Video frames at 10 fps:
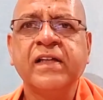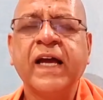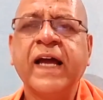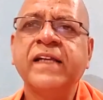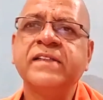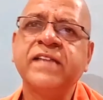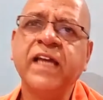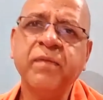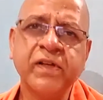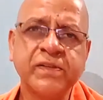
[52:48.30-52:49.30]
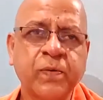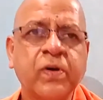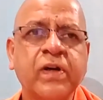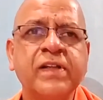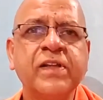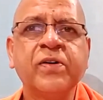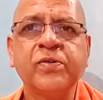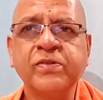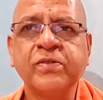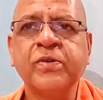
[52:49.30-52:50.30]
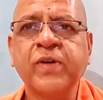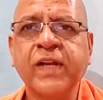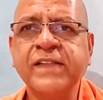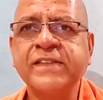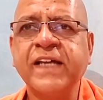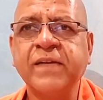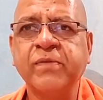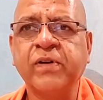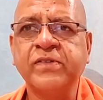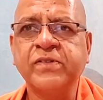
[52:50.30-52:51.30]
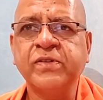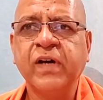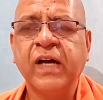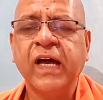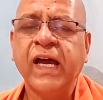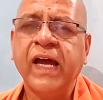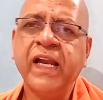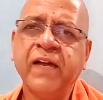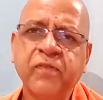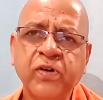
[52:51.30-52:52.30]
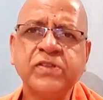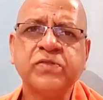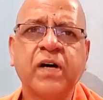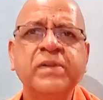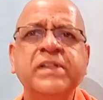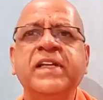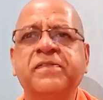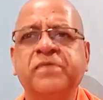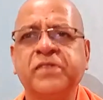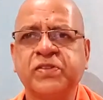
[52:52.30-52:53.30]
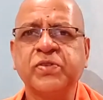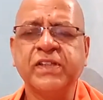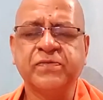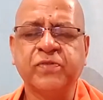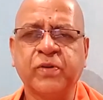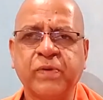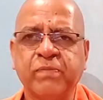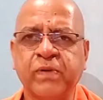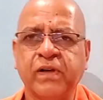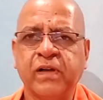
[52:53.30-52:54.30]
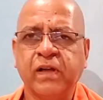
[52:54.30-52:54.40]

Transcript: and the same are spoken in the Guru Granth Sahib also. And of course, Swamiji refers to these 4 people.